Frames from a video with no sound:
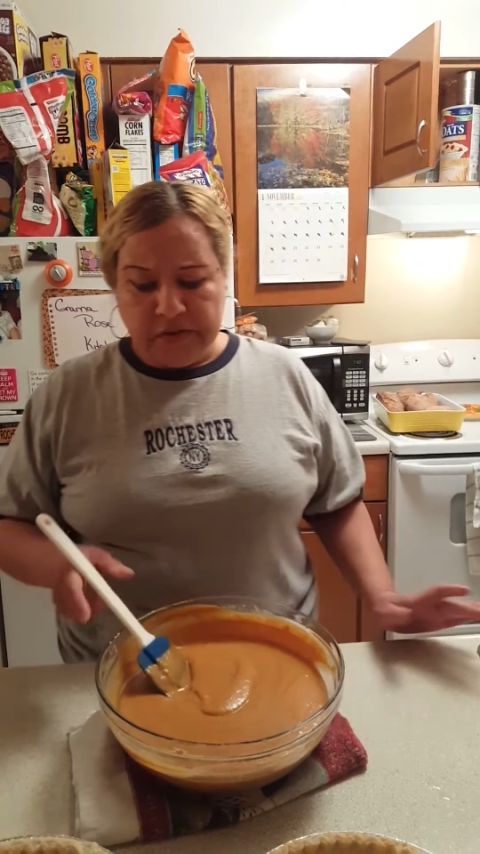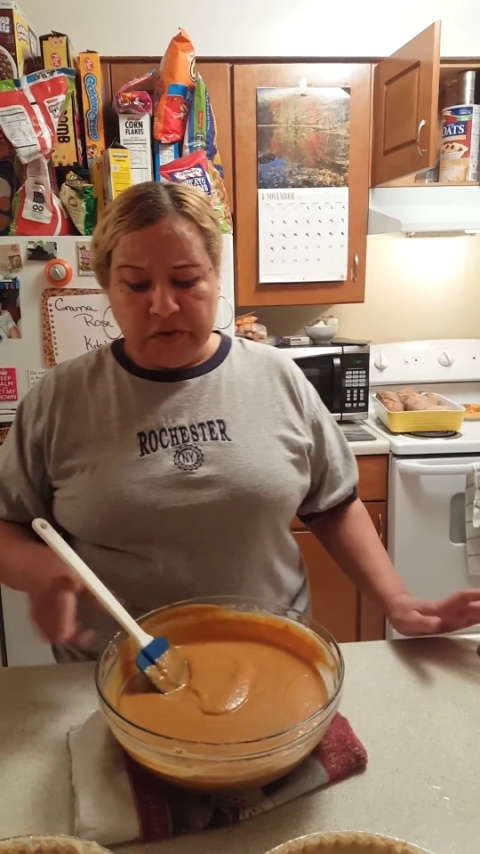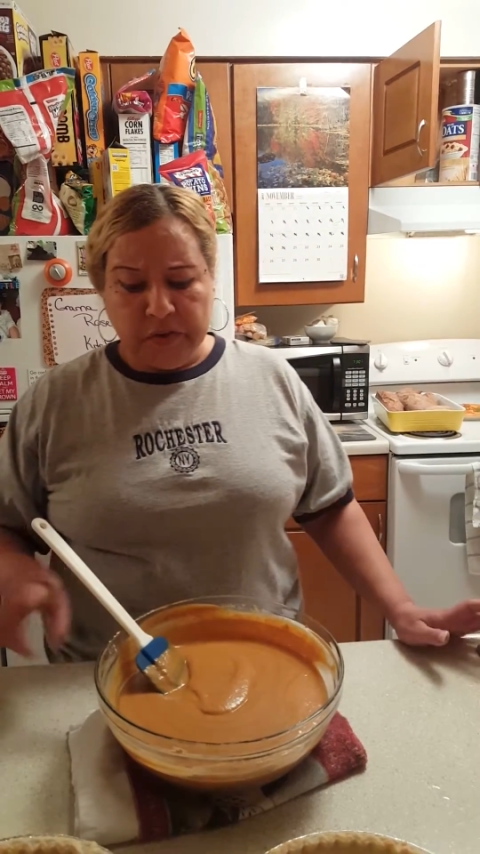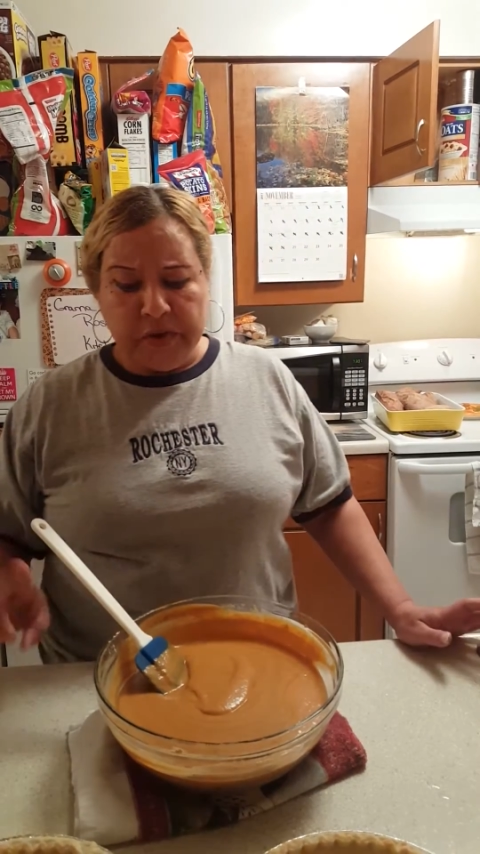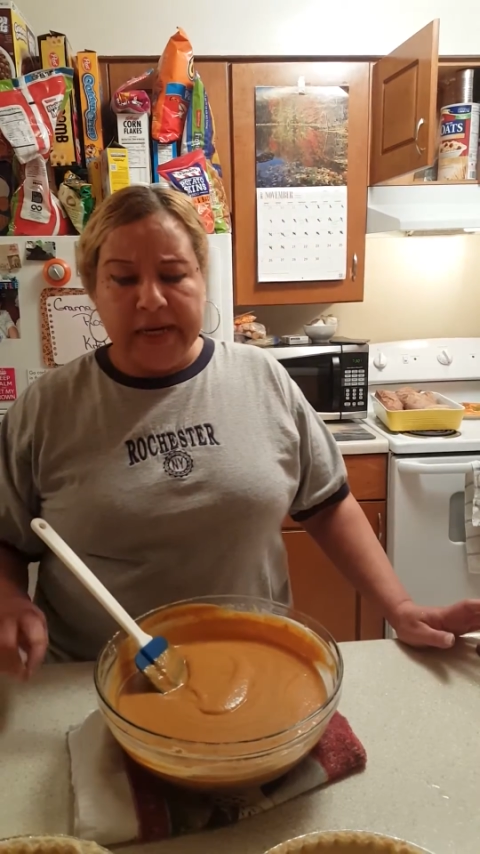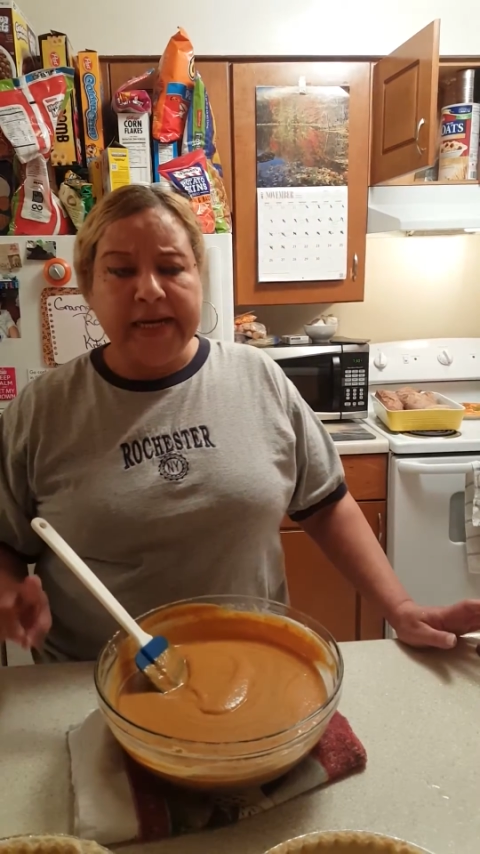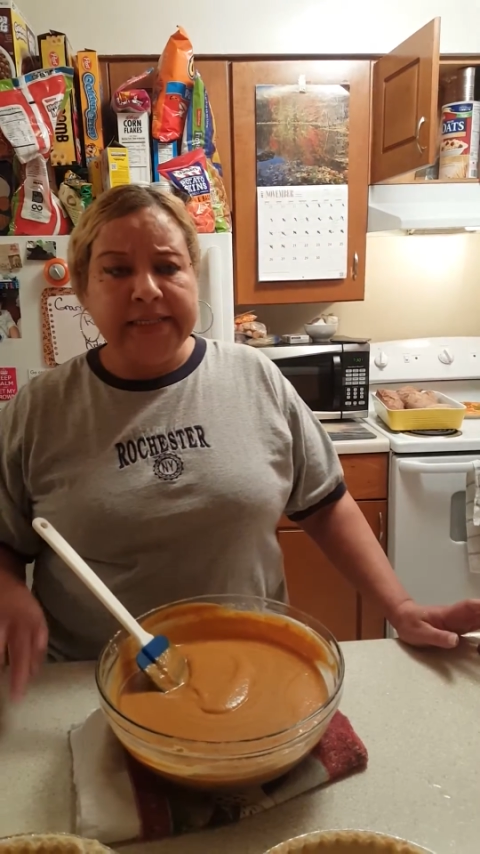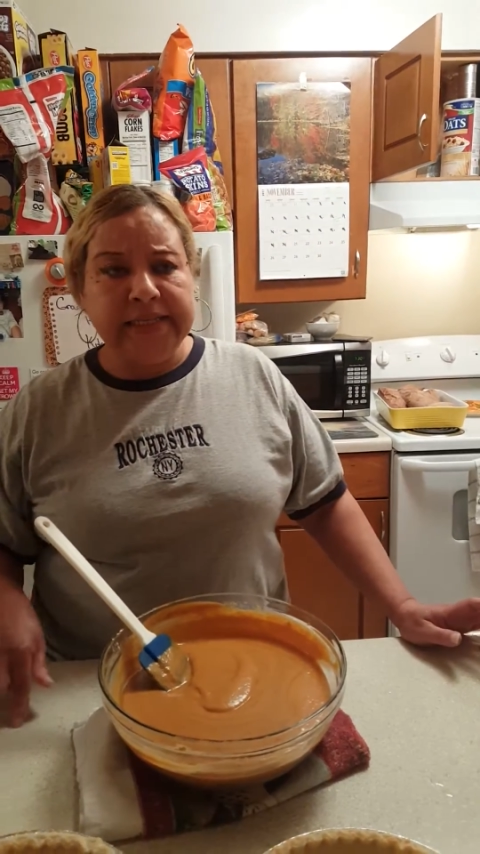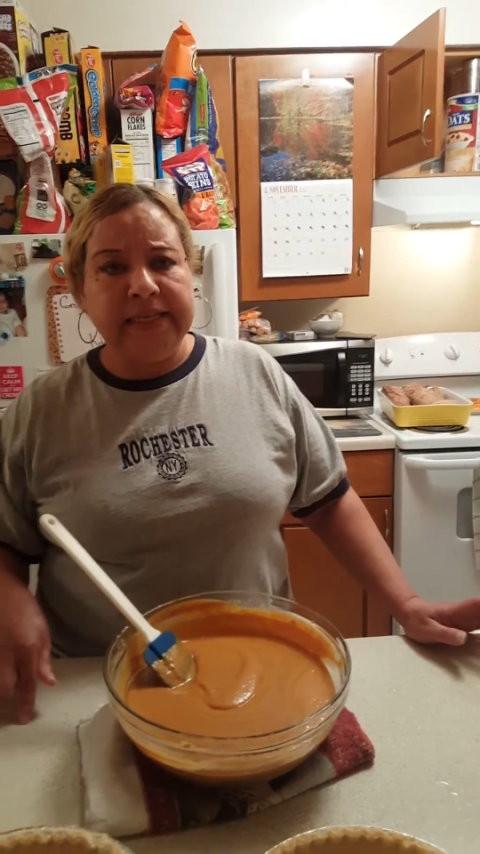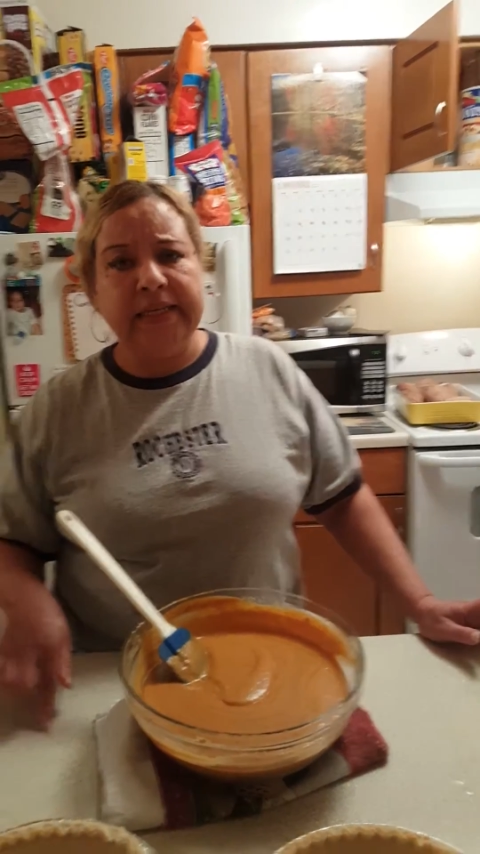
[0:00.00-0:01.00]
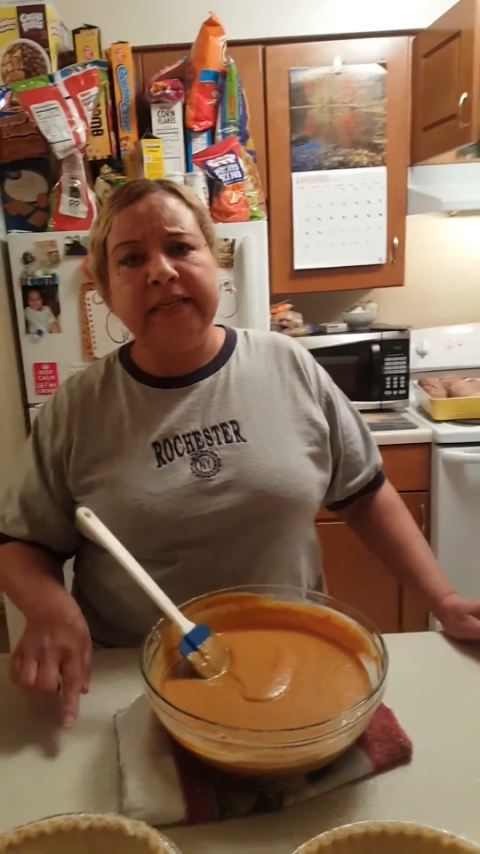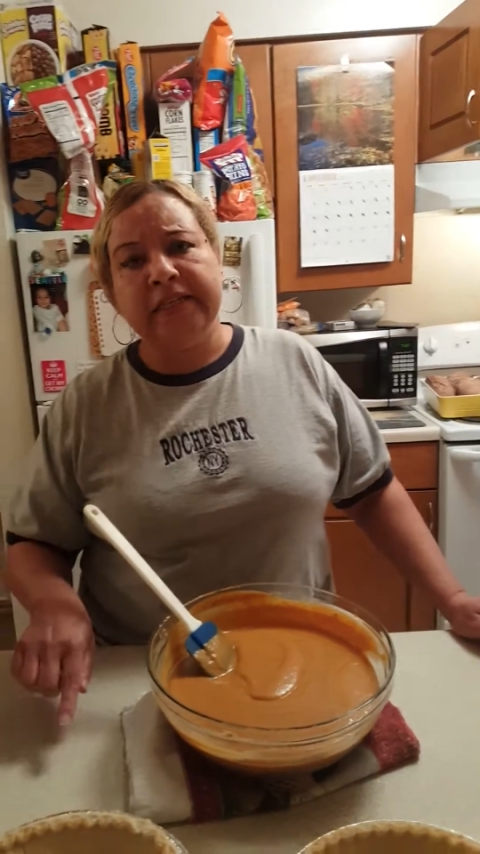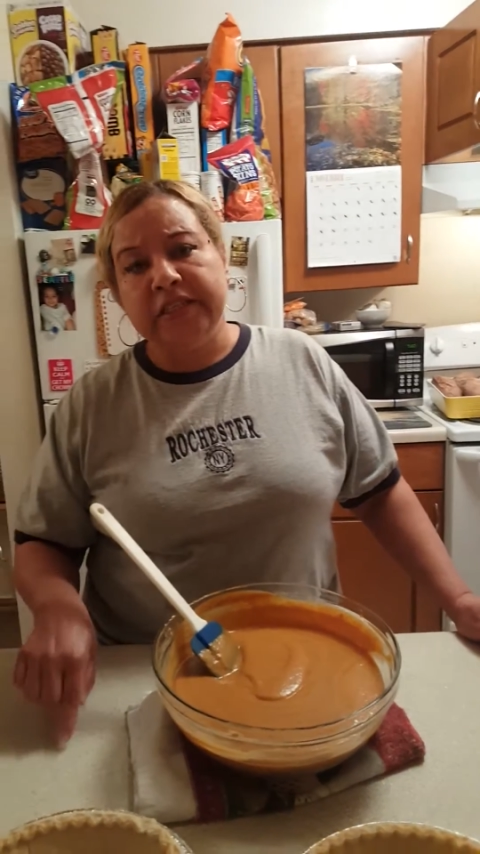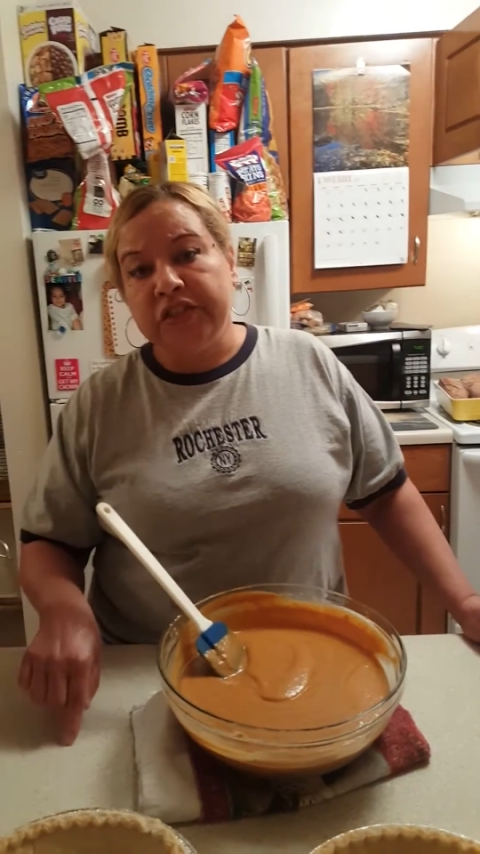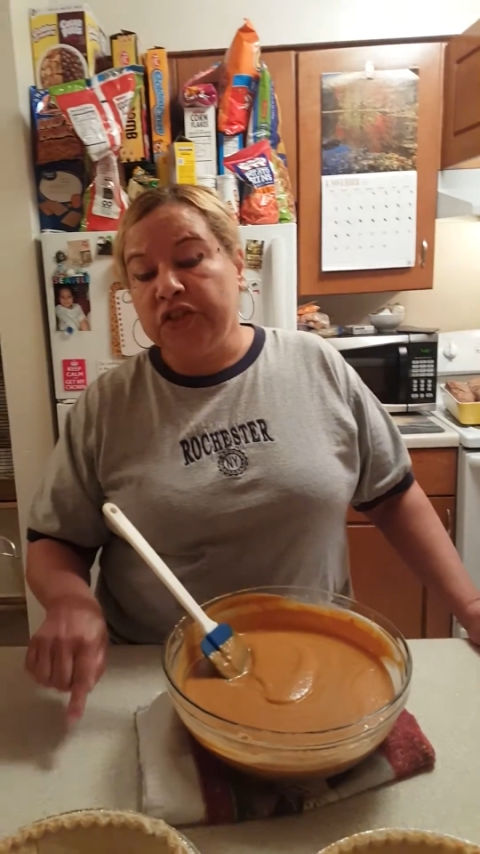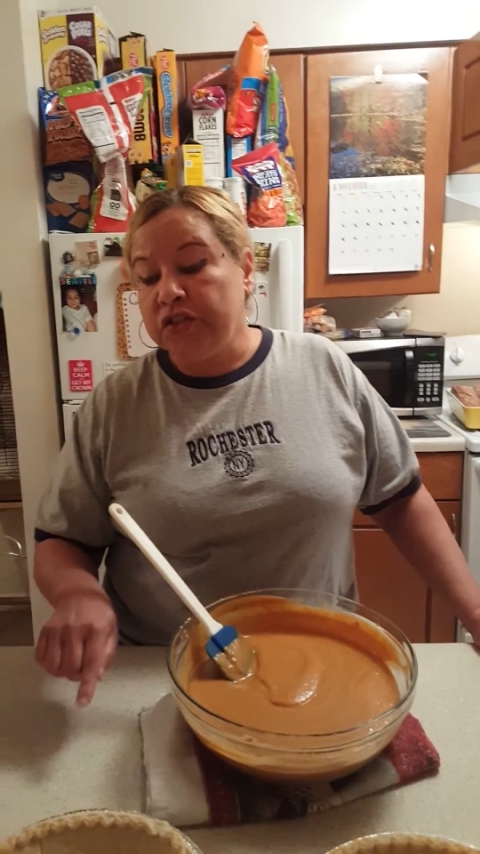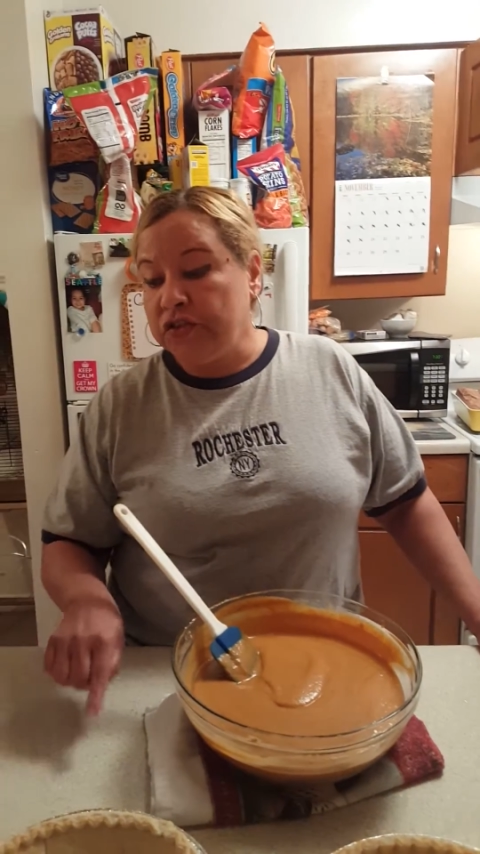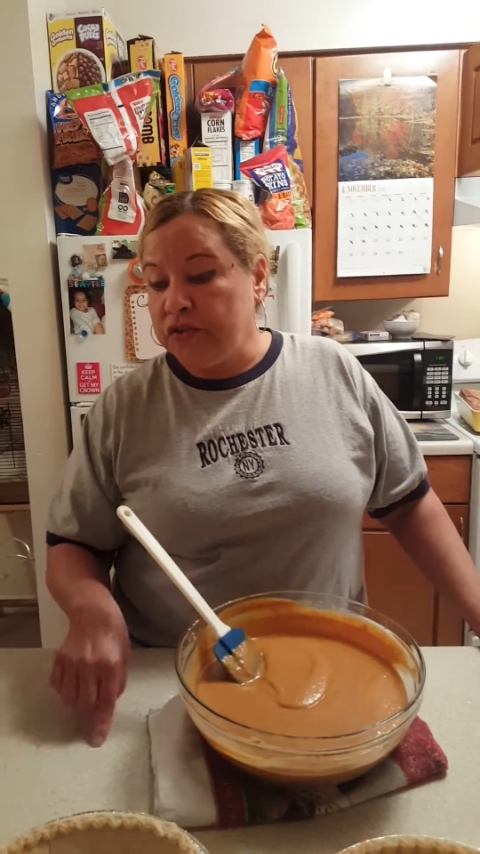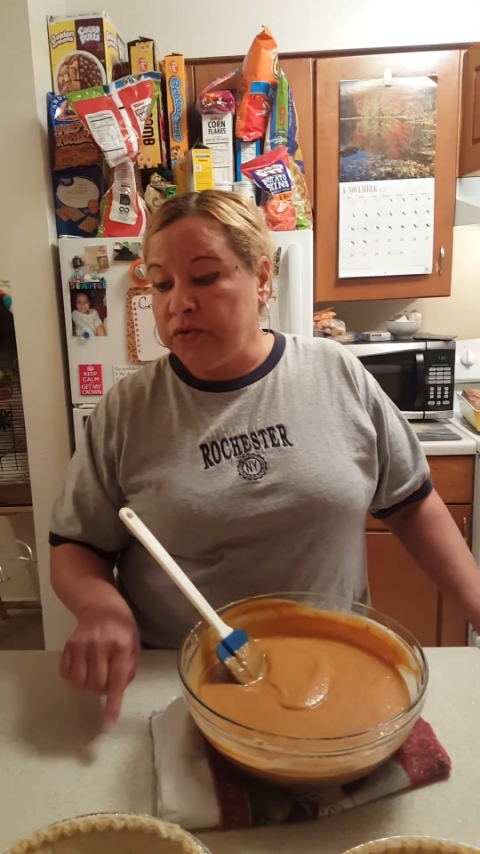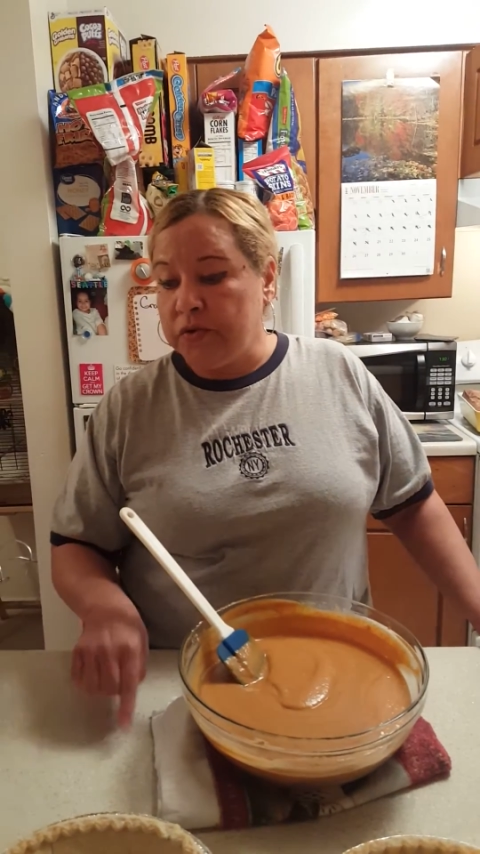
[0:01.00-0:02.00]
So what I did, in addition
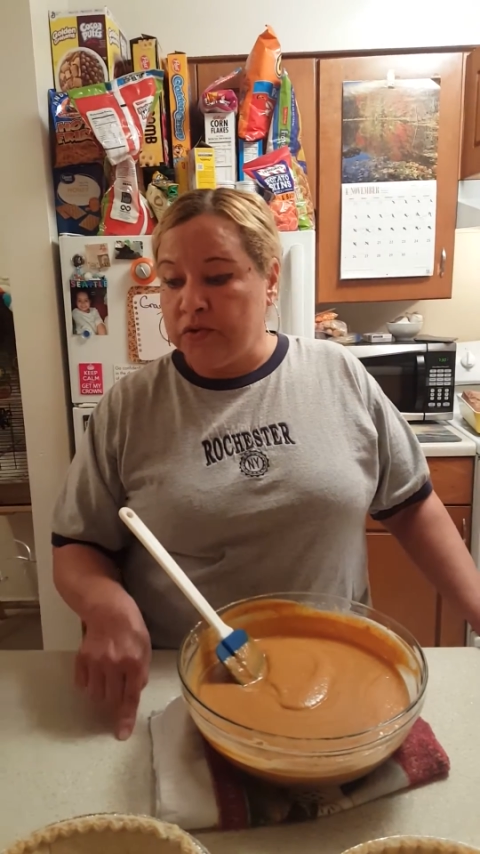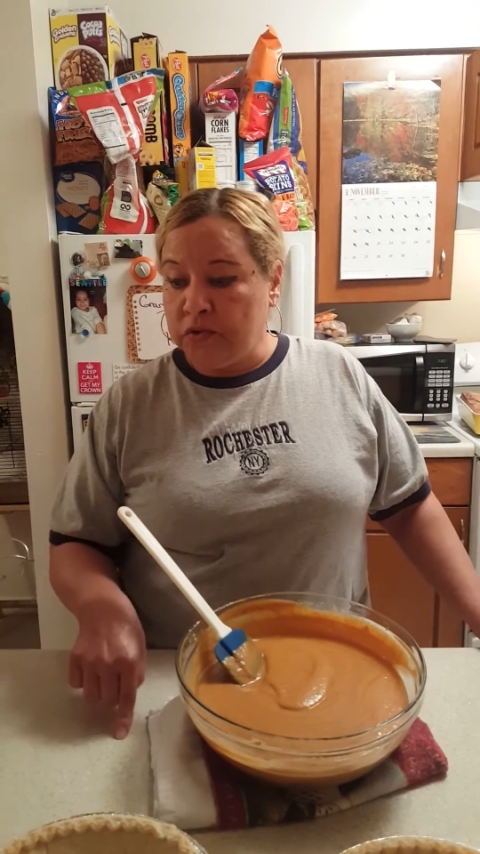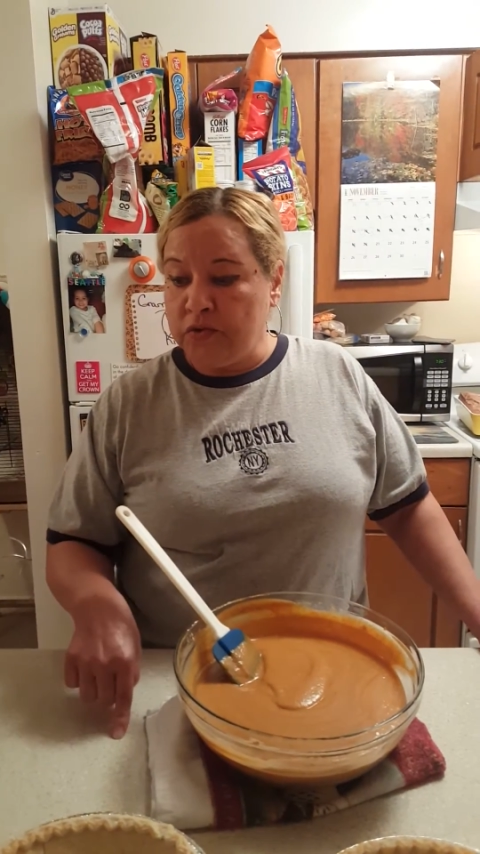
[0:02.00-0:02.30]
to the